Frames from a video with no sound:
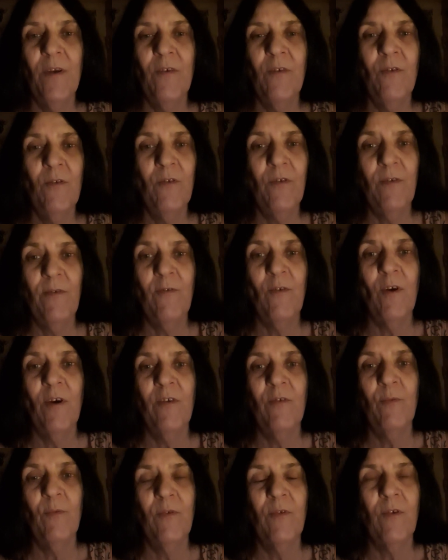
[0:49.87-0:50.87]
As soon as the
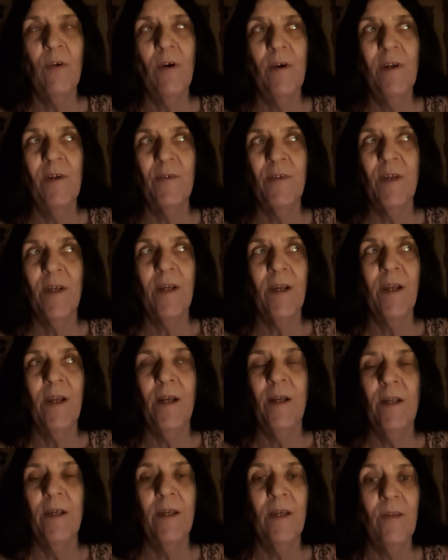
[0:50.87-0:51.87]
frost was gone, I was like, I
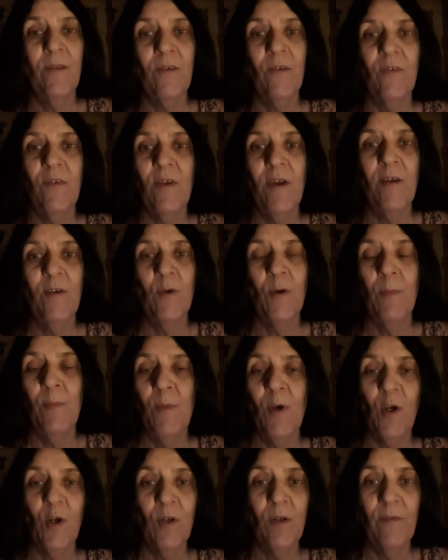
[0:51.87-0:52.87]
got to get this done or I'm
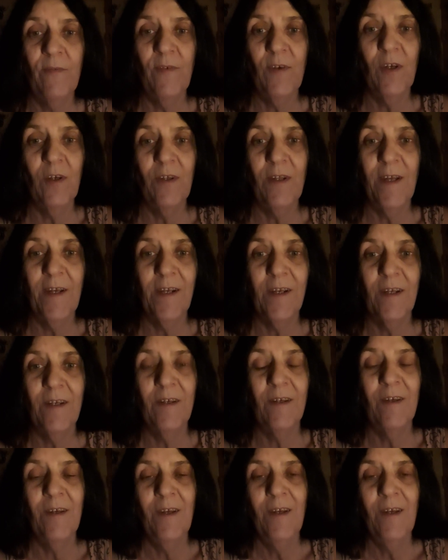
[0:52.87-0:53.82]
not going to feel like it.